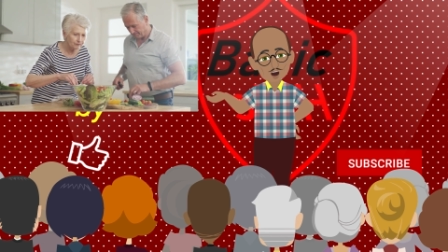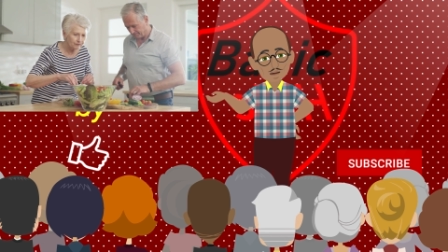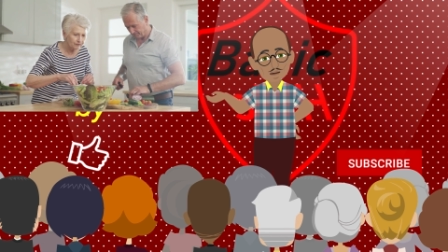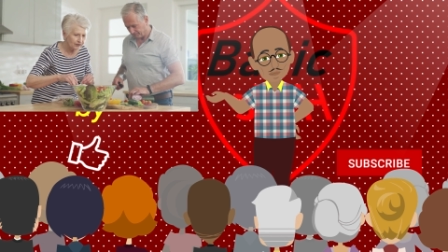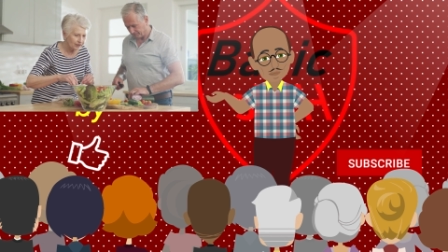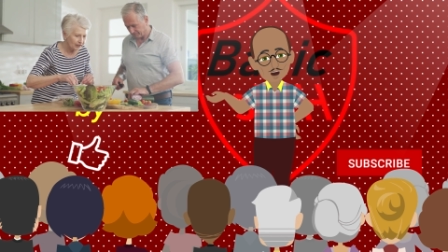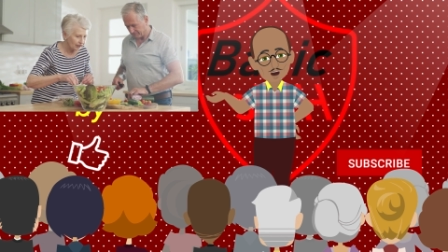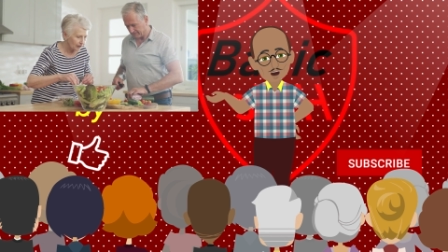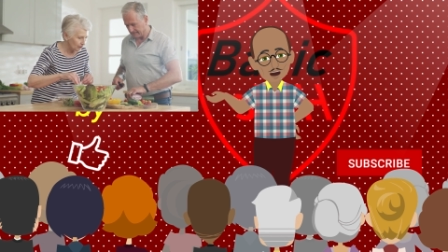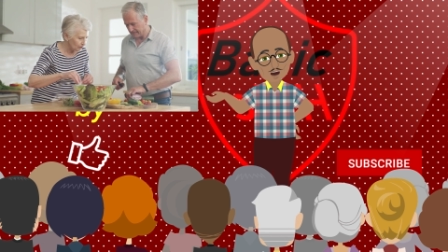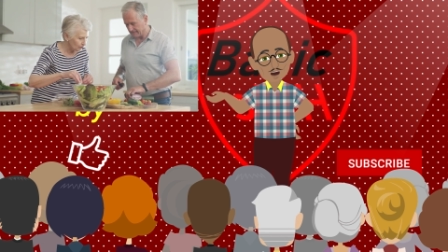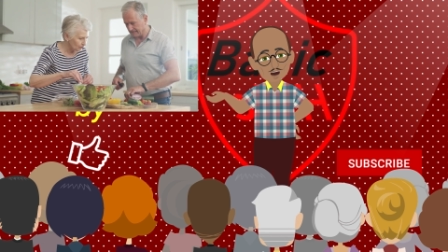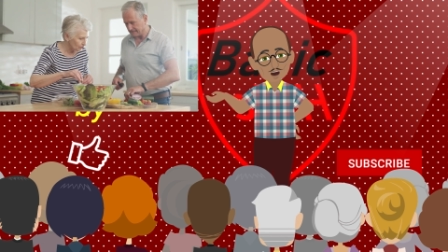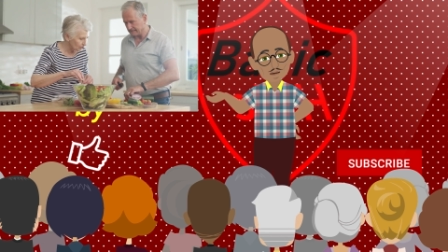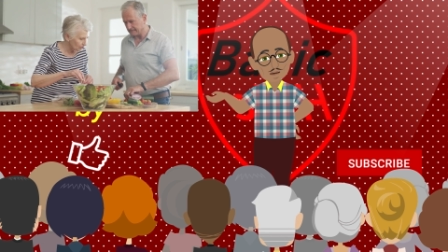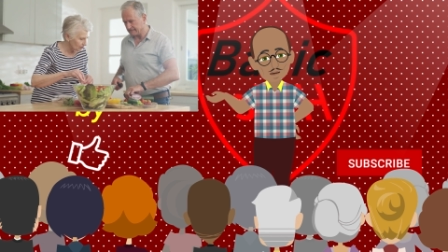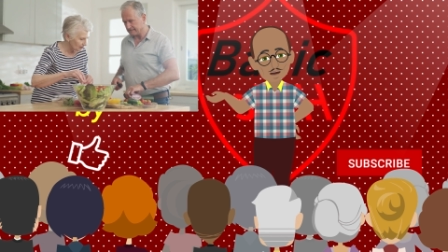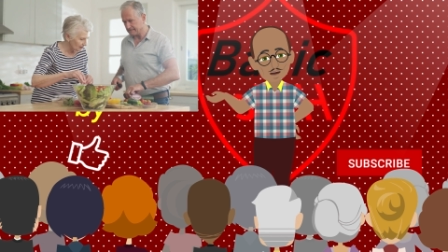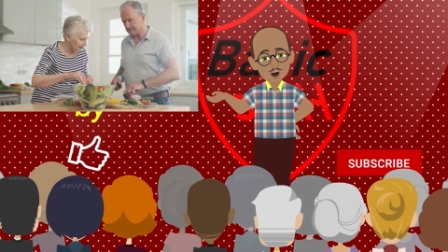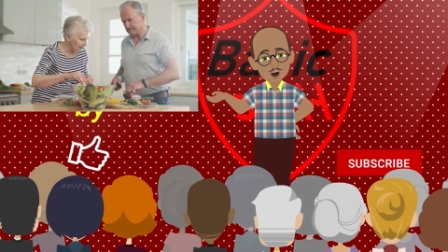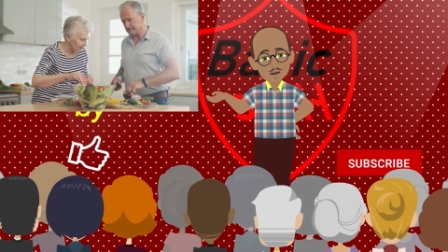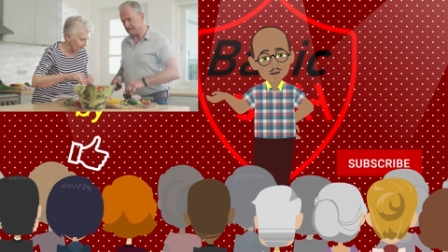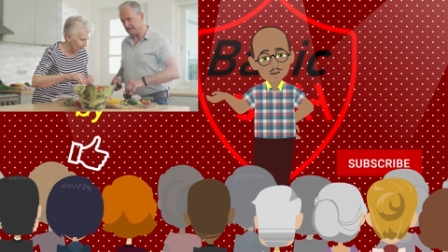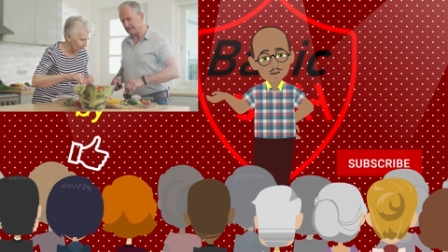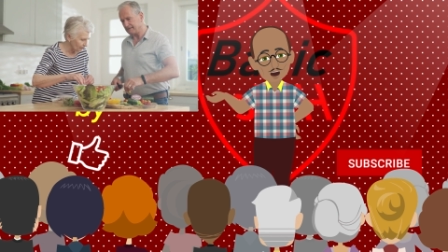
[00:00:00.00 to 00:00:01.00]
is
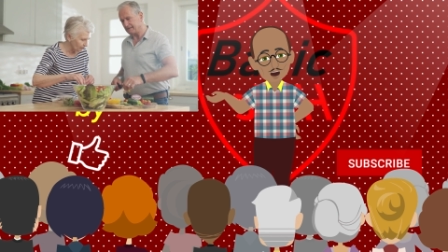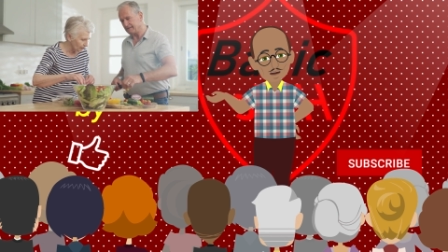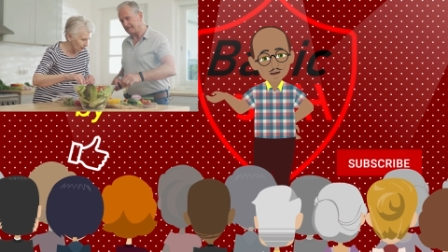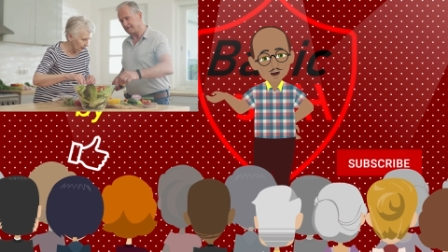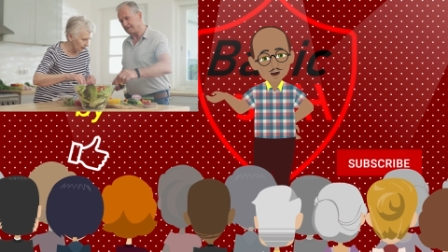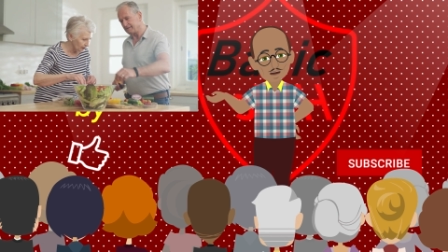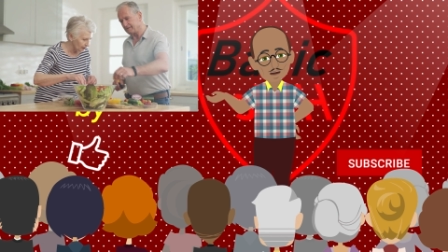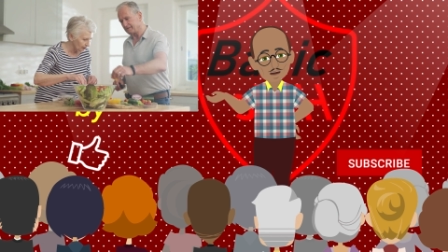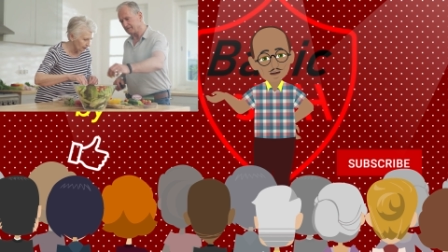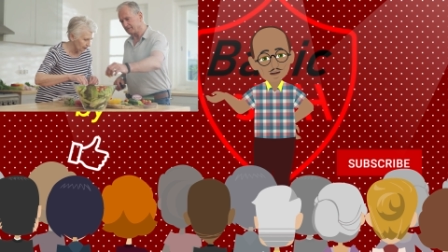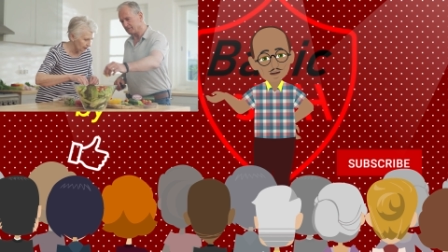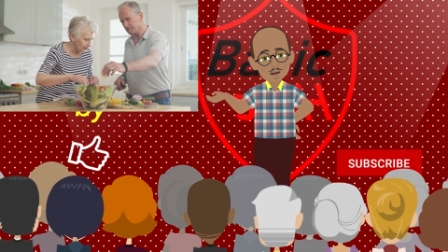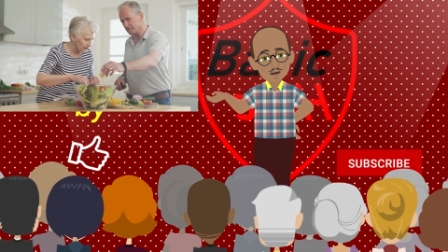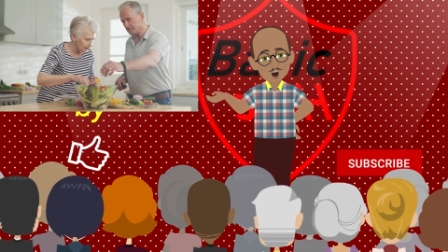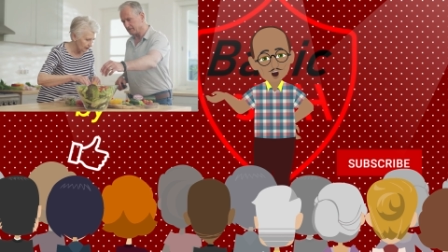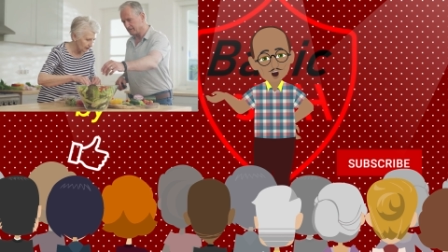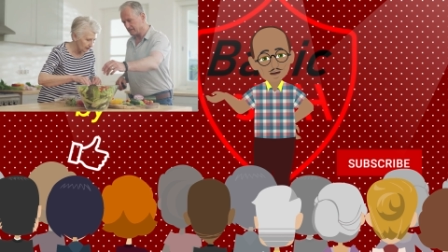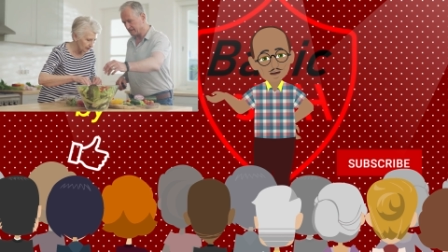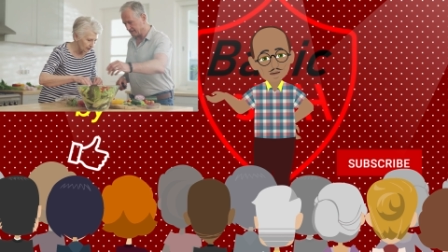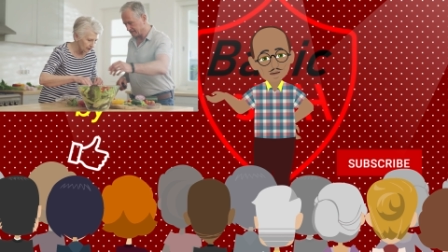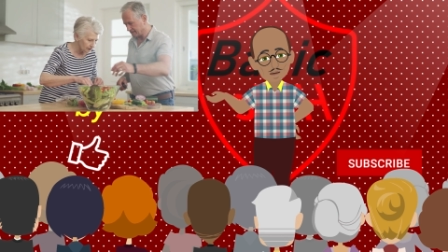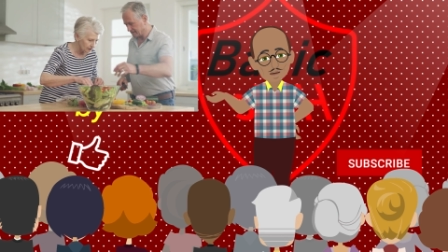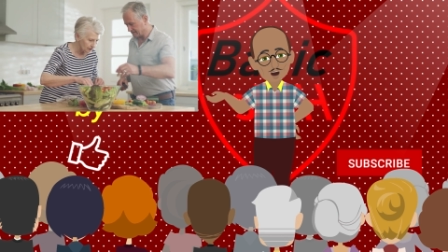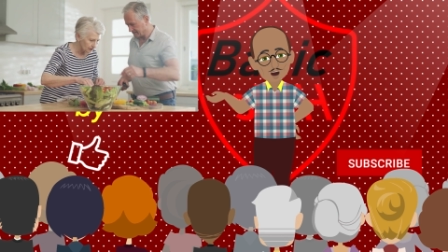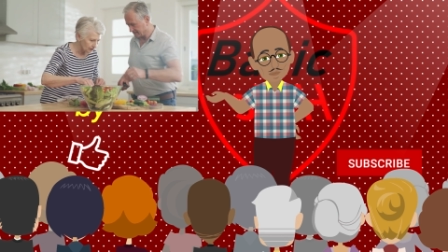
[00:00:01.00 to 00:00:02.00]
overpopulated
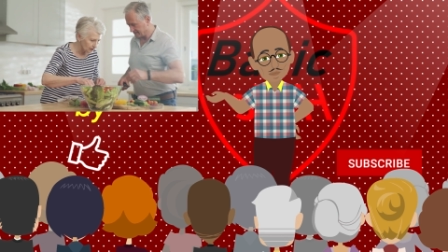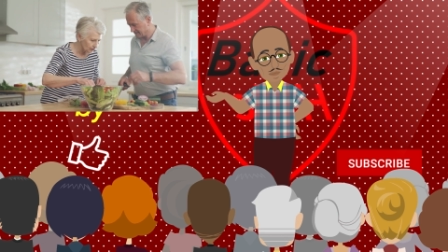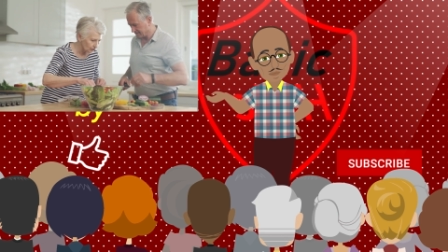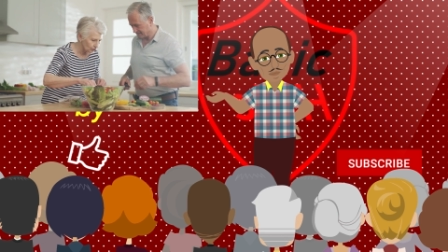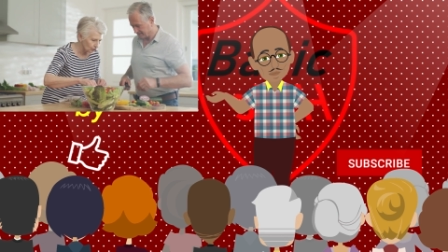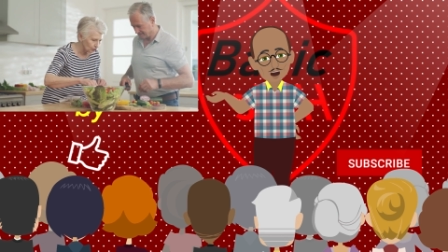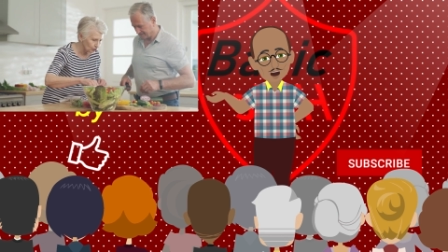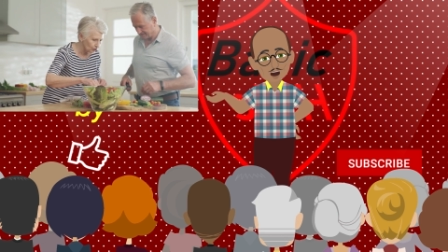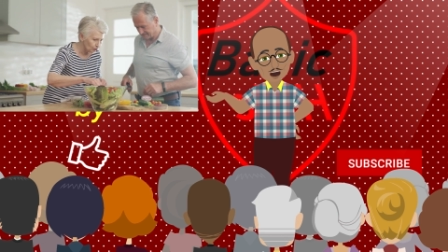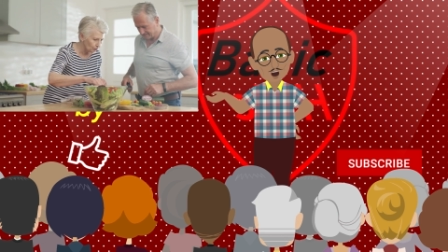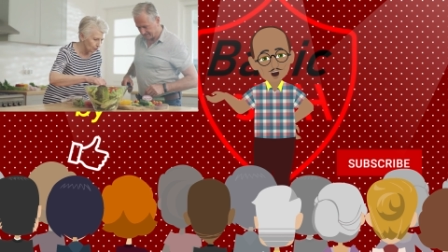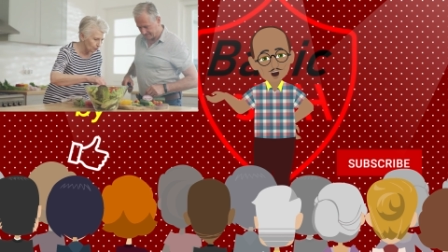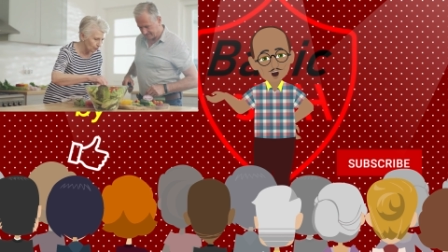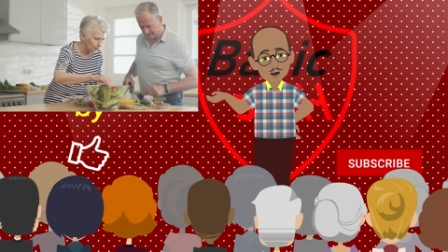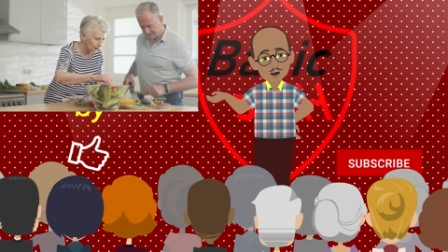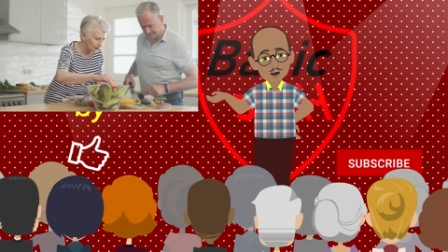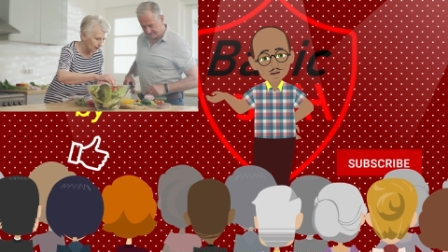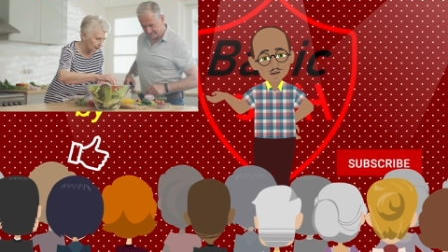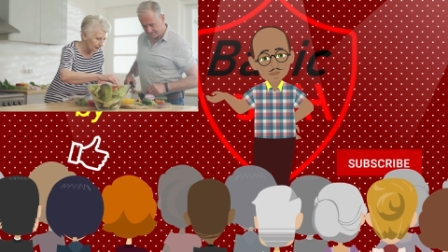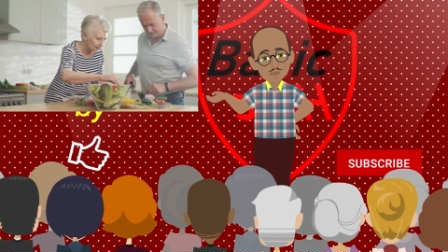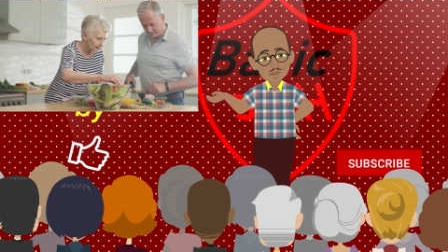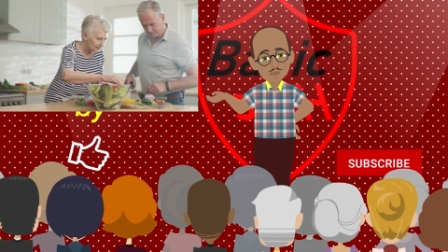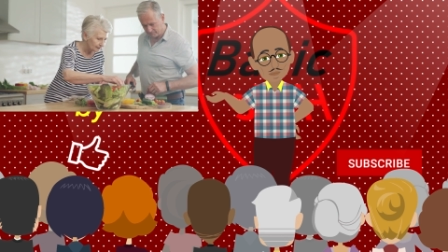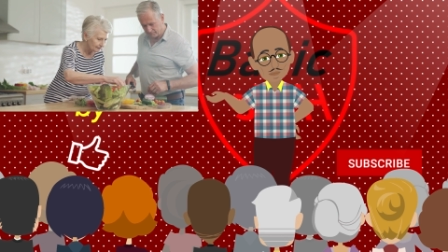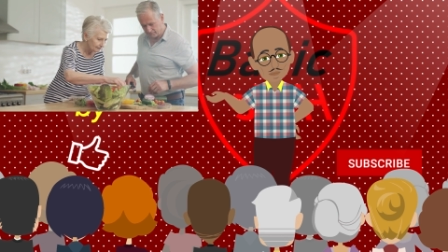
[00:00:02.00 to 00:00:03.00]
with bacteria,